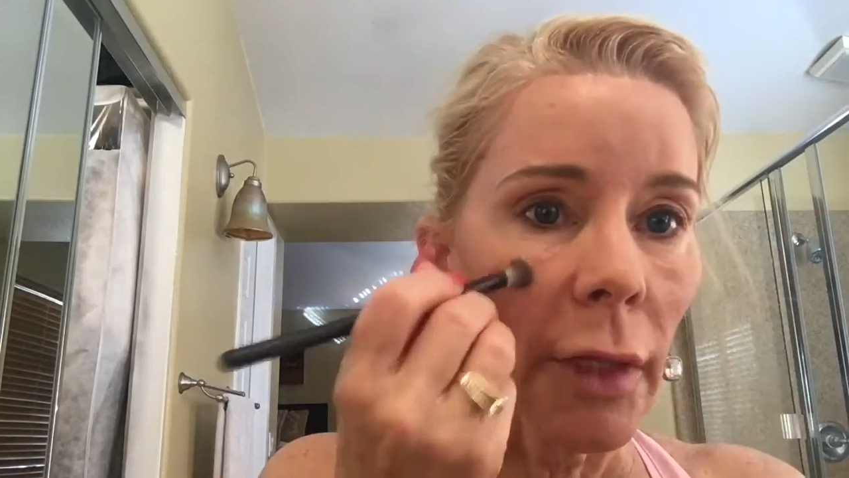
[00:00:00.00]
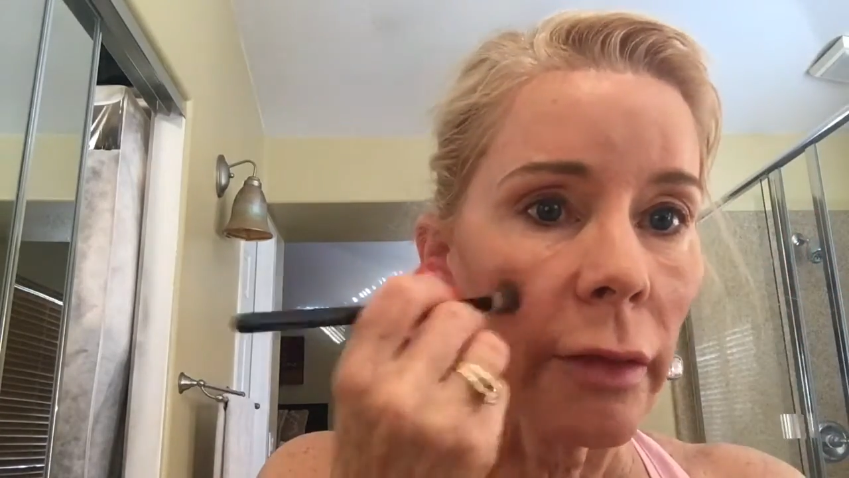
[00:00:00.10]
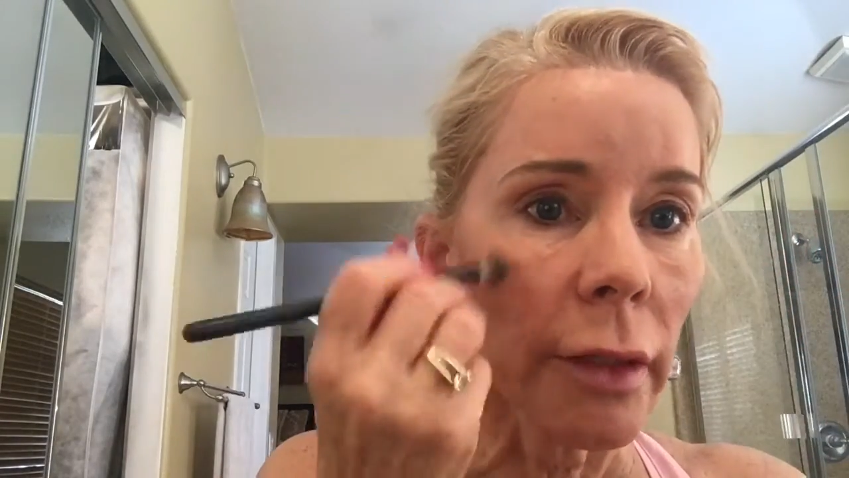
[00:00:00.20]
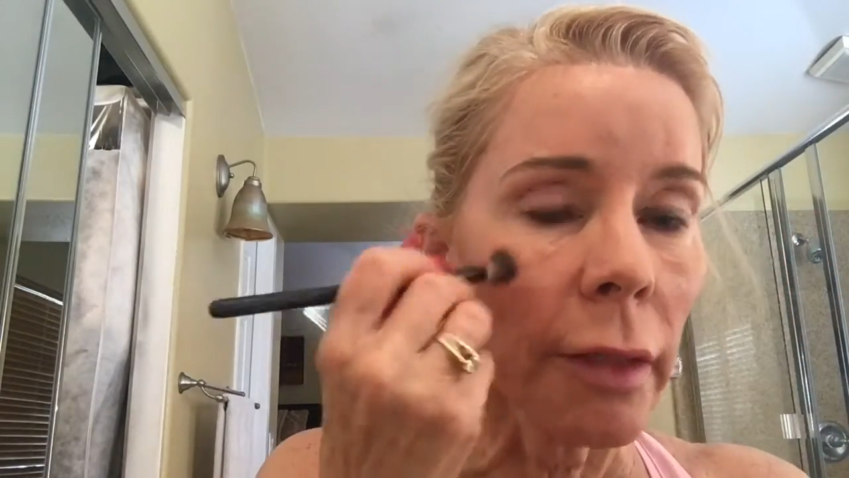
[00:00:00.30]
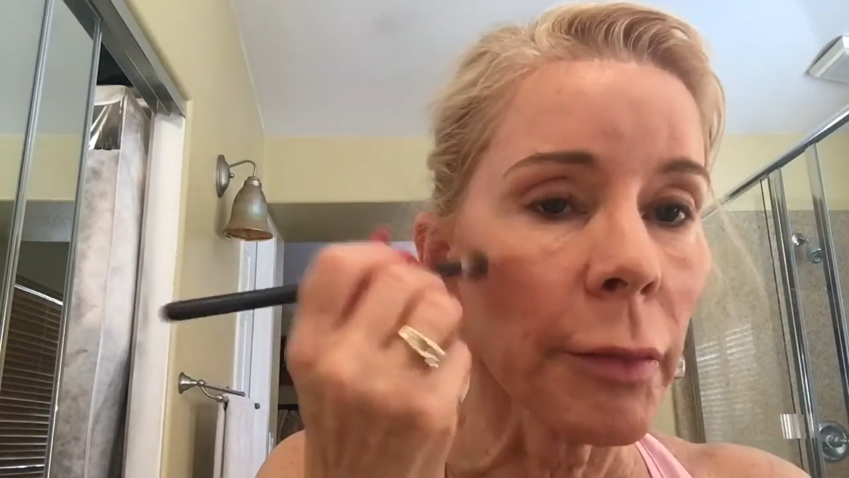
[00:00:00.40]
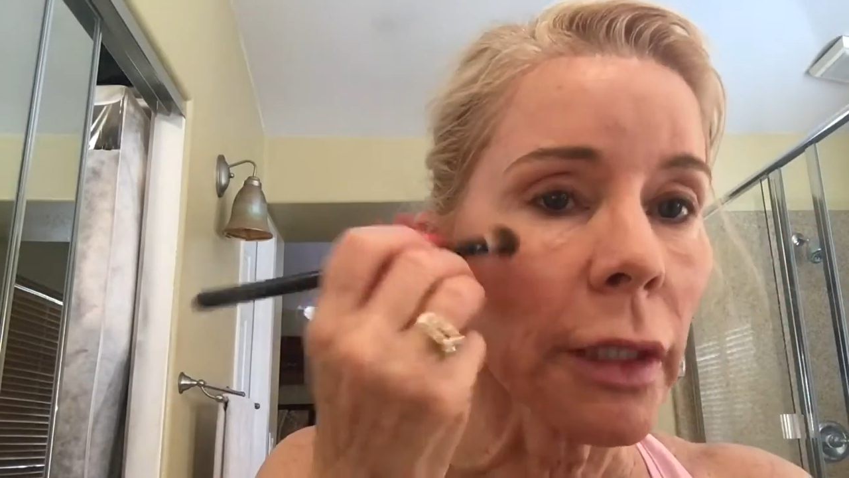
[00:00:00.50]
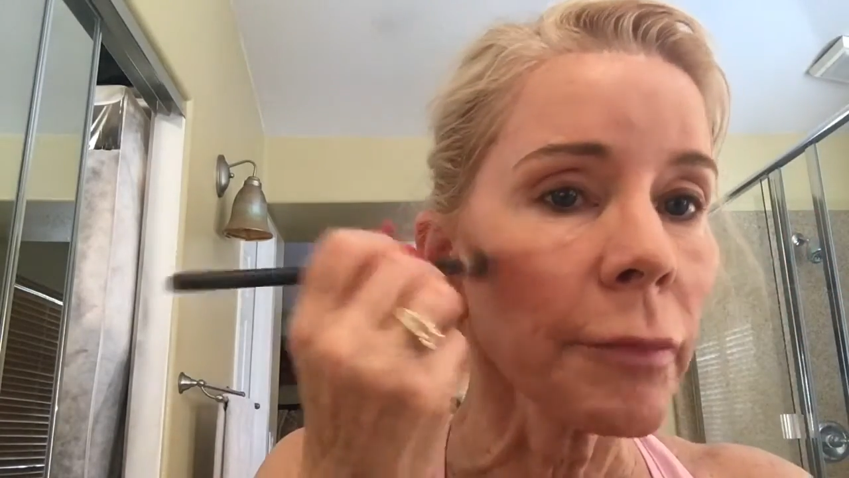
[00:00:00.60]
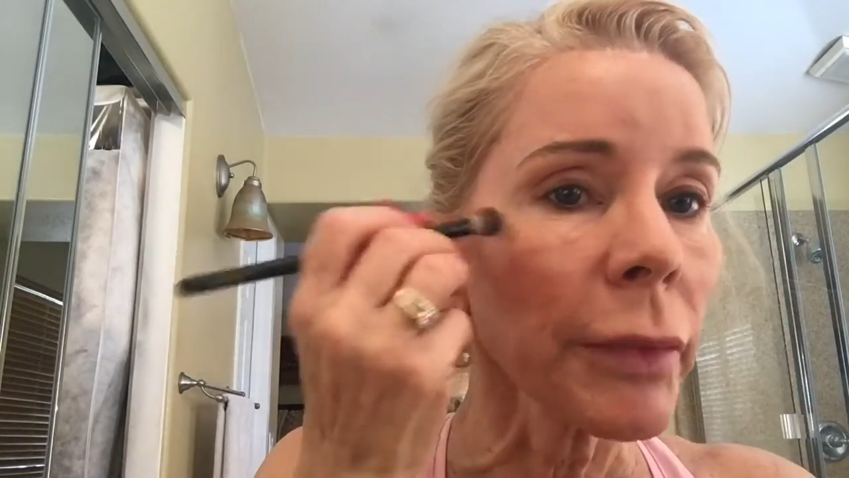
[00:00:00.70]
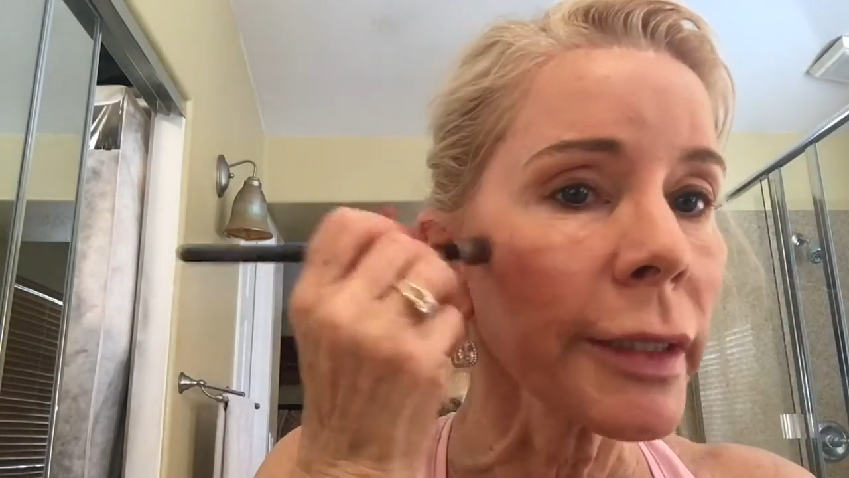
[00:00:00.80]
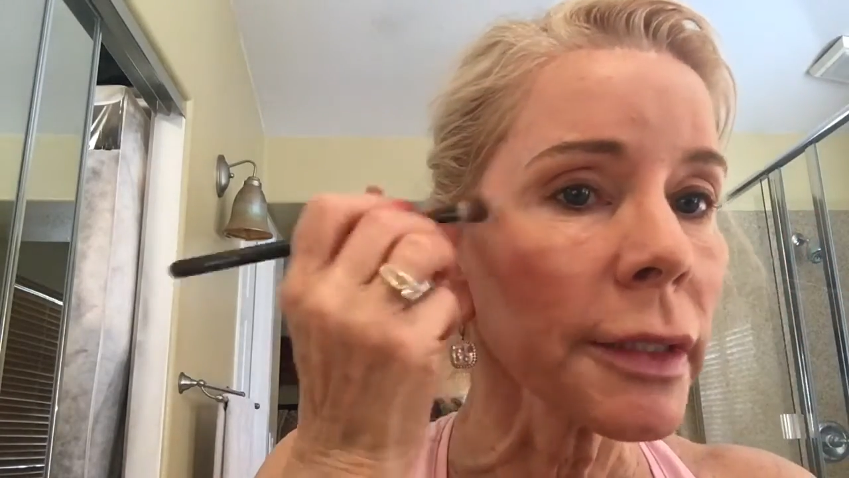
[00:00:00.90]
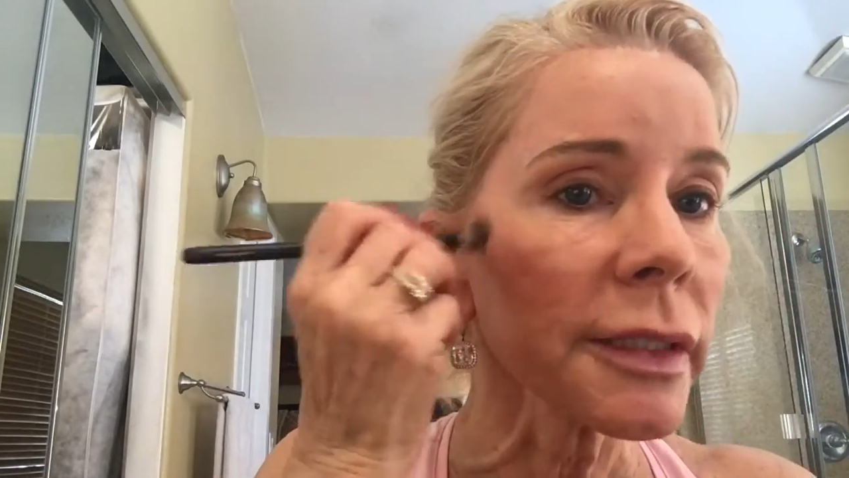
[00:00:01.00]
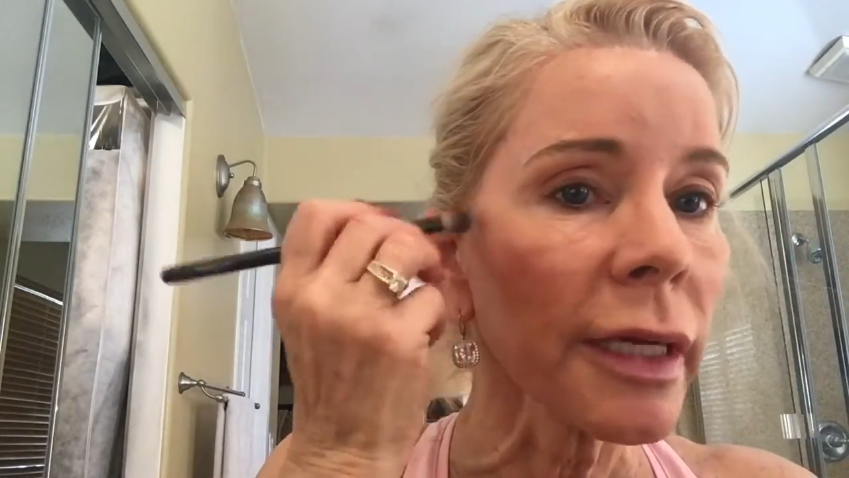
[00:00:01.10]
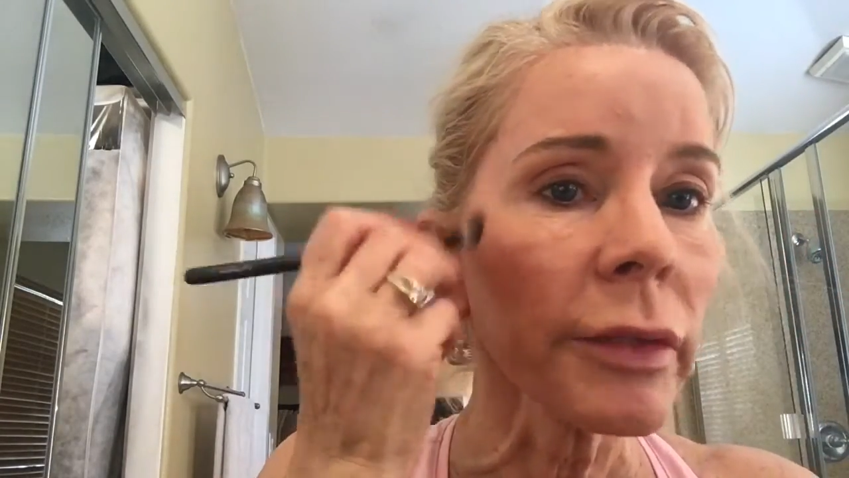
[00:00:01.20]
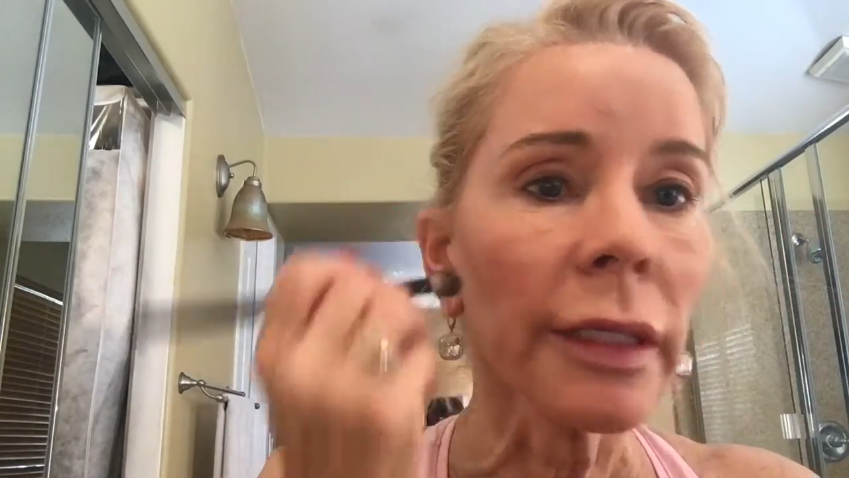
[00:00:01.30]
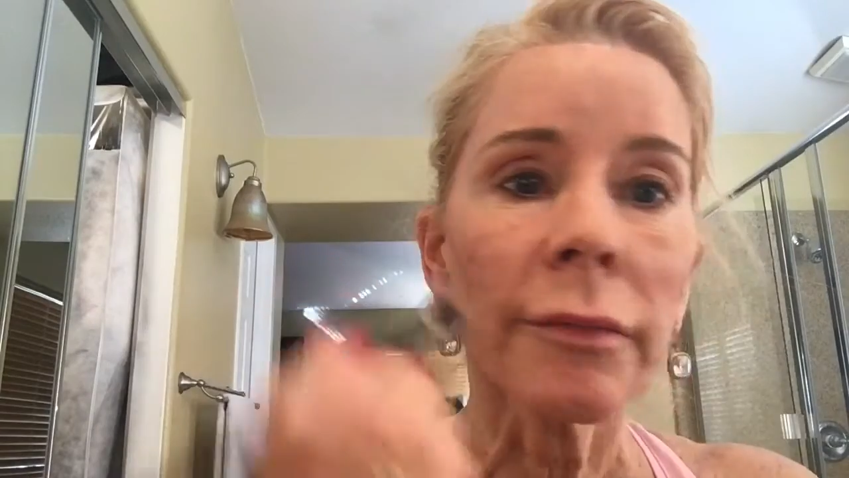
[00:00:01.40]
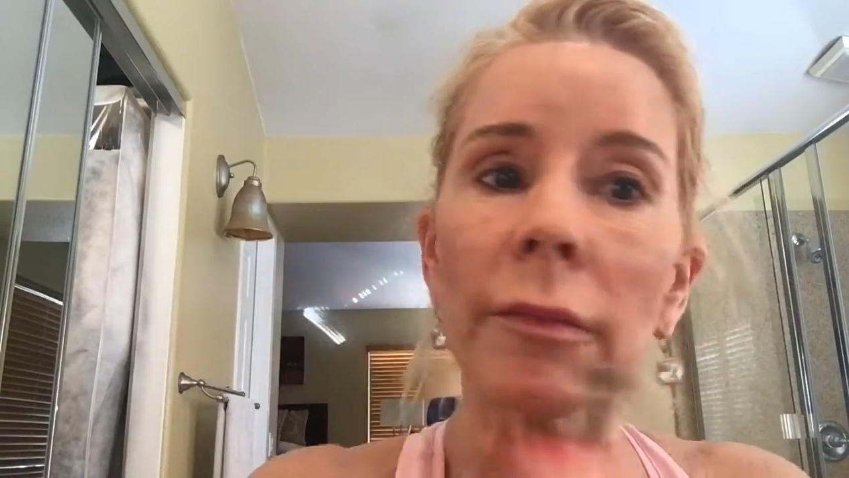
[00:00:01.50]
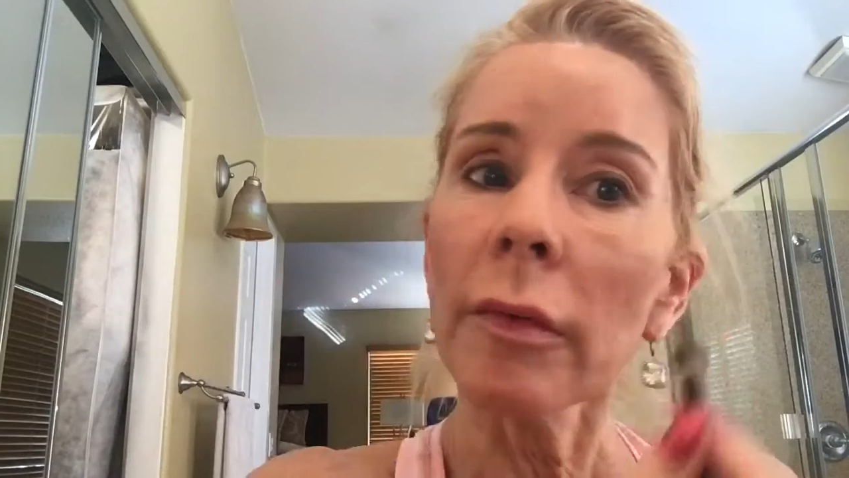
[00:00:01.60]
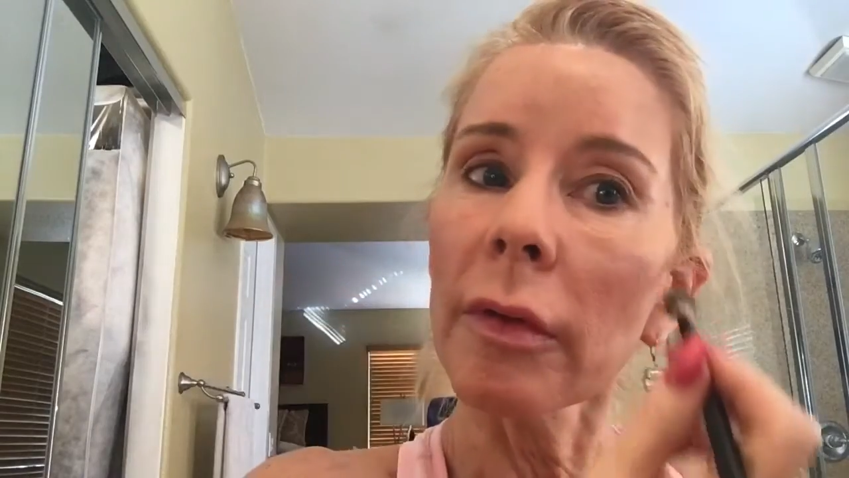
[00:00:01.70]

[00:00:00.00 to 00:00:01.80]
And then I'm going to blend it down in.